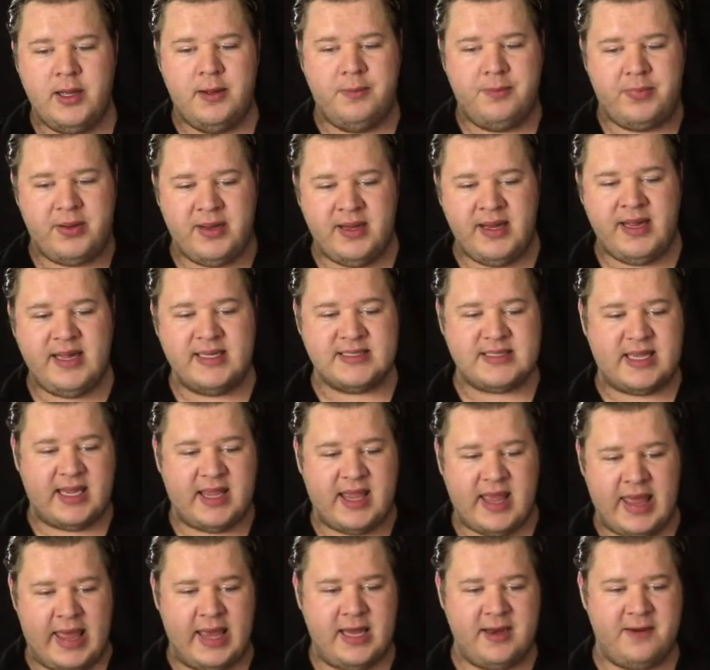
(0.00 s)
Please, I
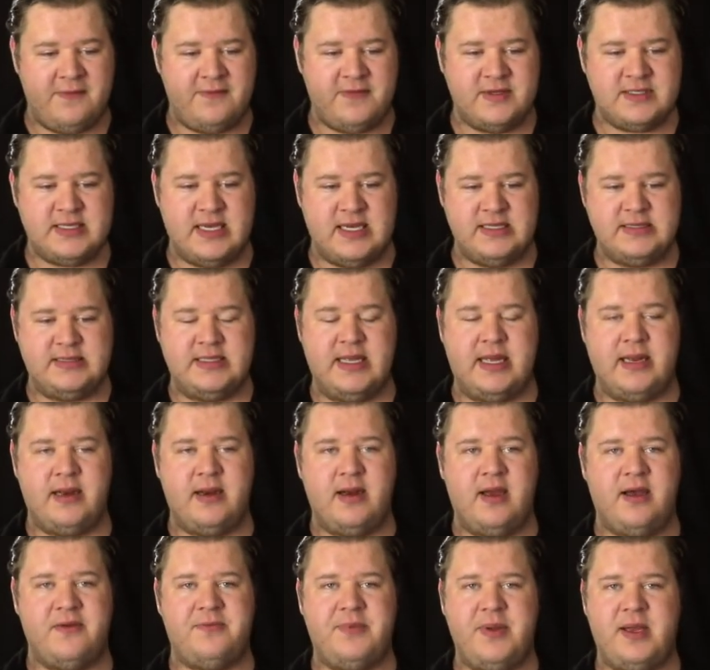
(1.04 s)
can't emphasize that
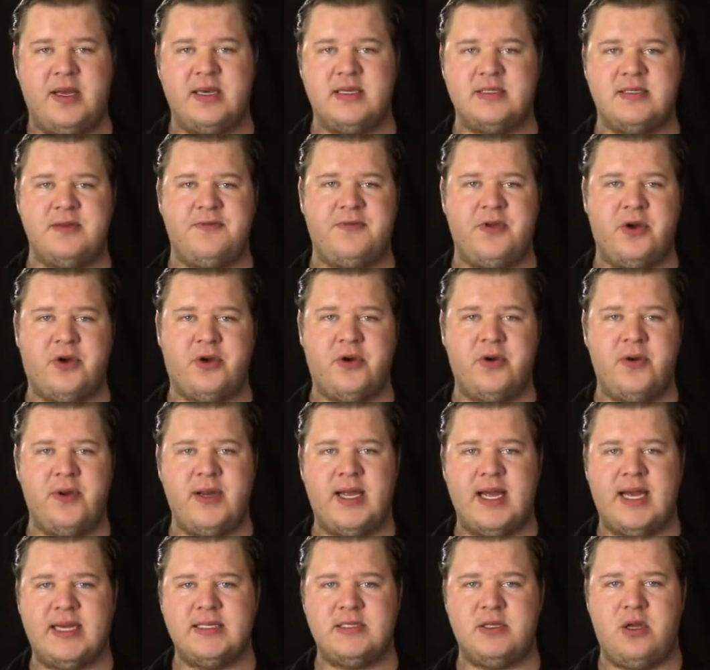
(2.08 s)
enough, because if your crew and
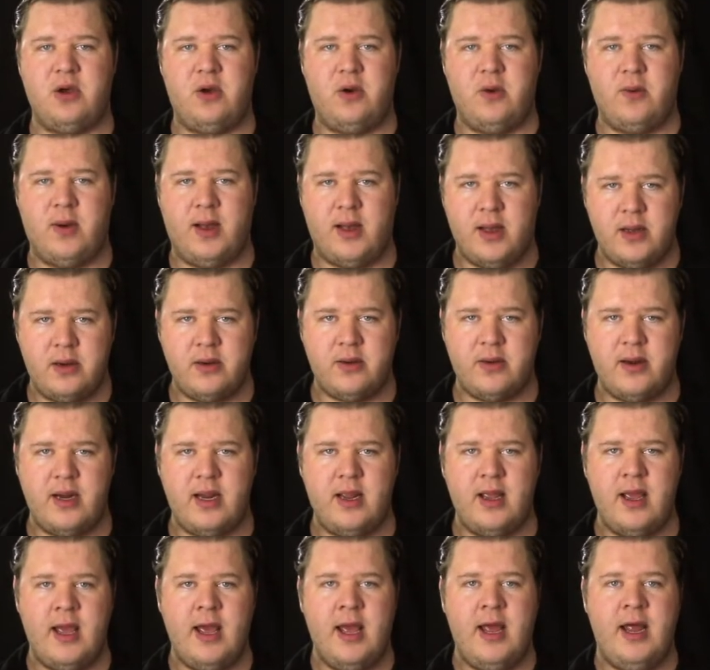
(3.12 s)
cast go
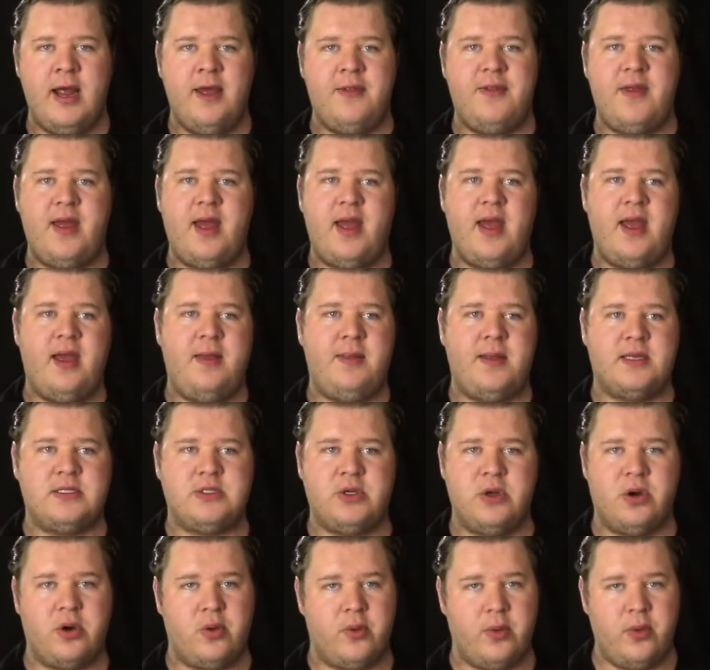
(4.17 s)
hungry, then that's
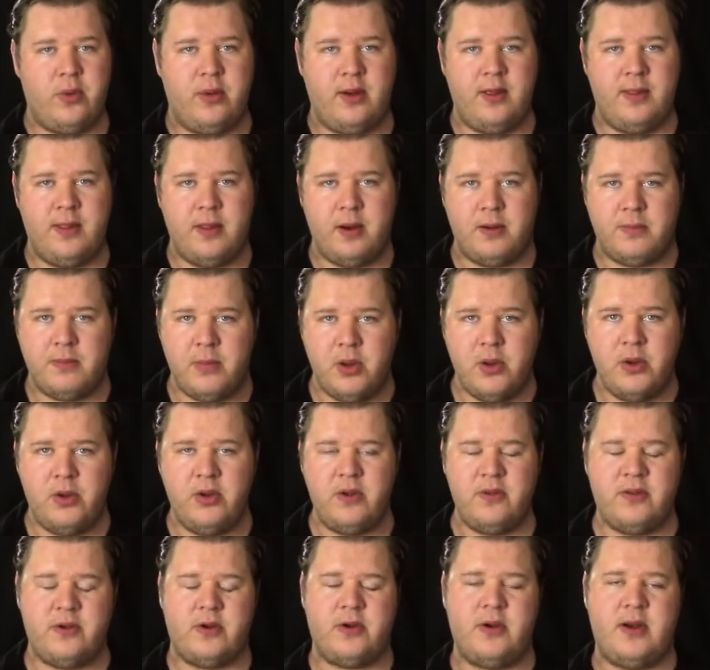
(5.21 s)
going to ruin their
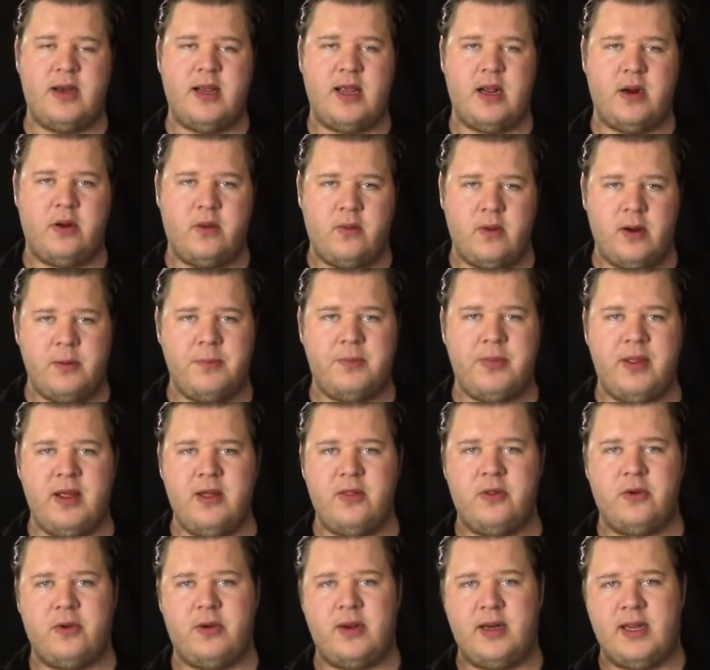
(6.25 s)
mood. They're going to get grumpy,
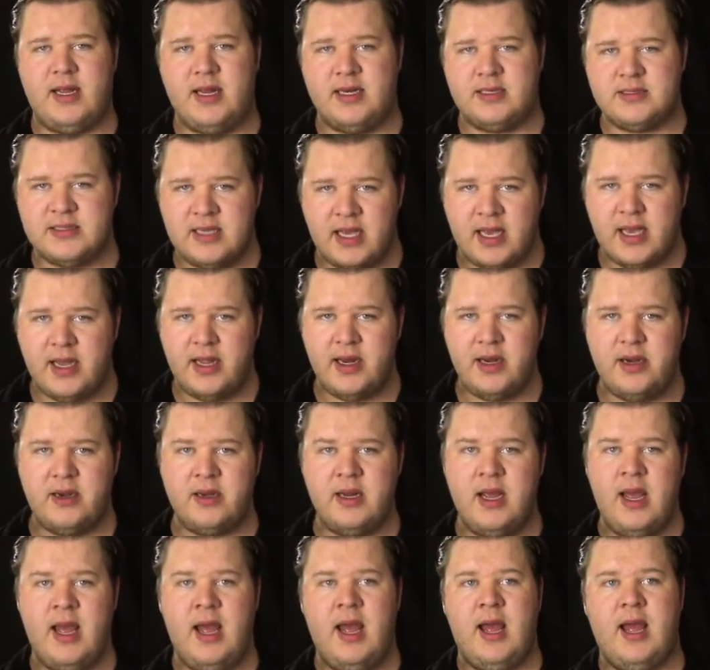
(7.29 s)
they're going to get tired,
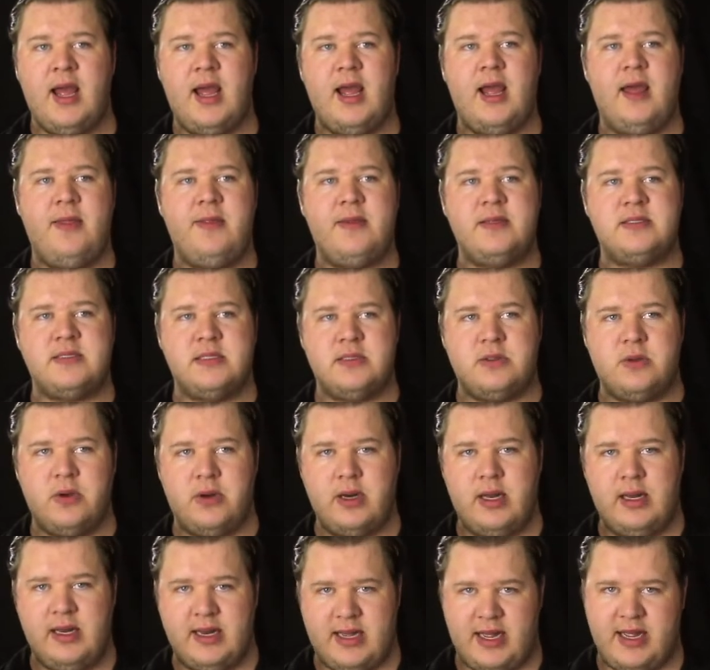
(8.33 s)
and this is going
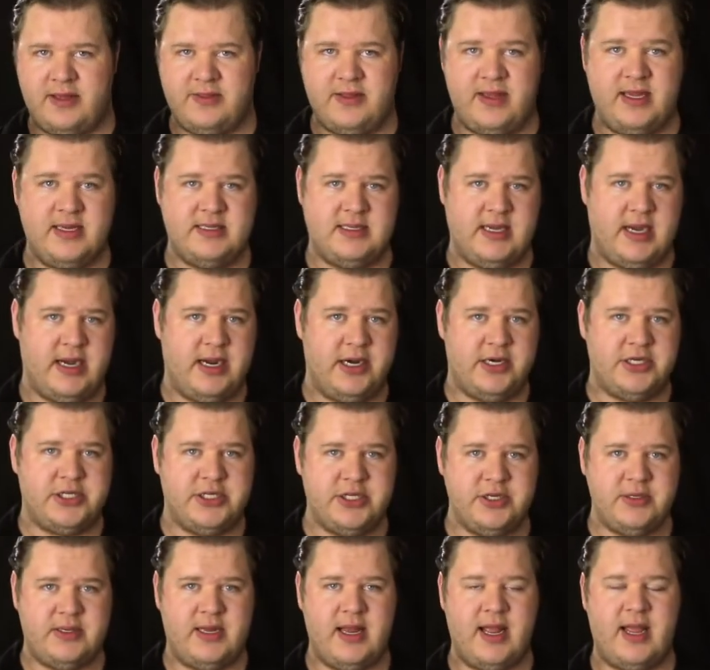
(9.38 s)
to lag the entire
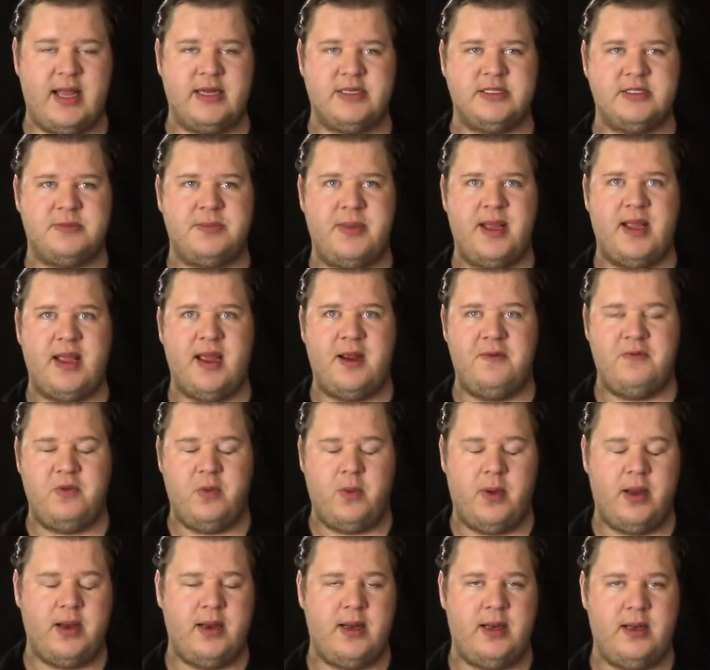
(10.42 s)
shoot day and just make
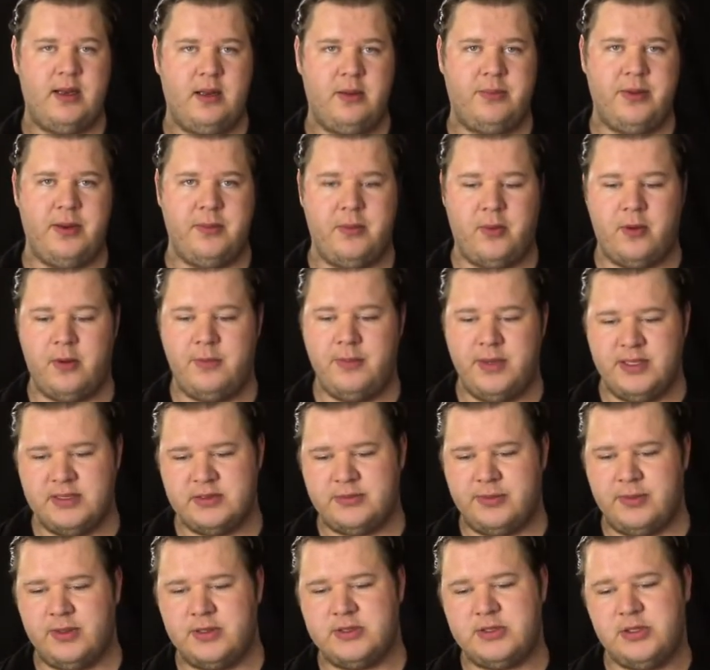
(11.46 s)
everyone a little bit more
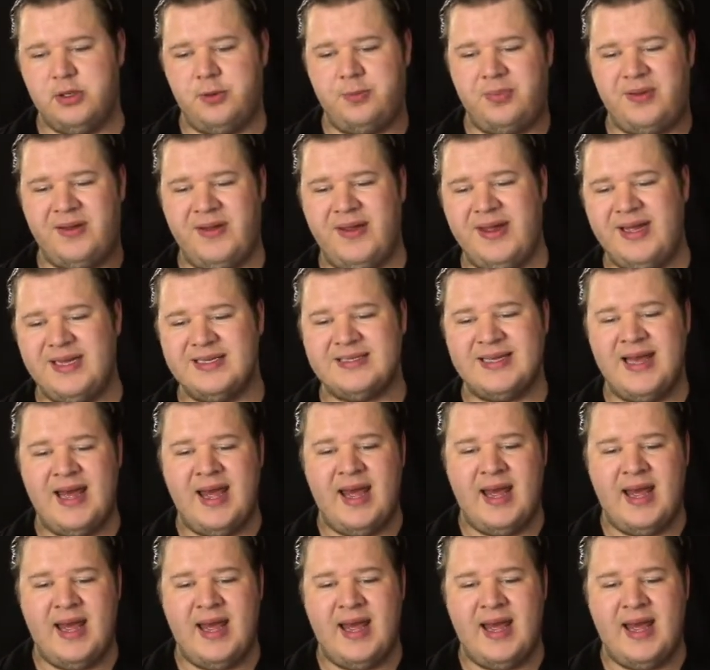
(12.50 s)
miserable. So please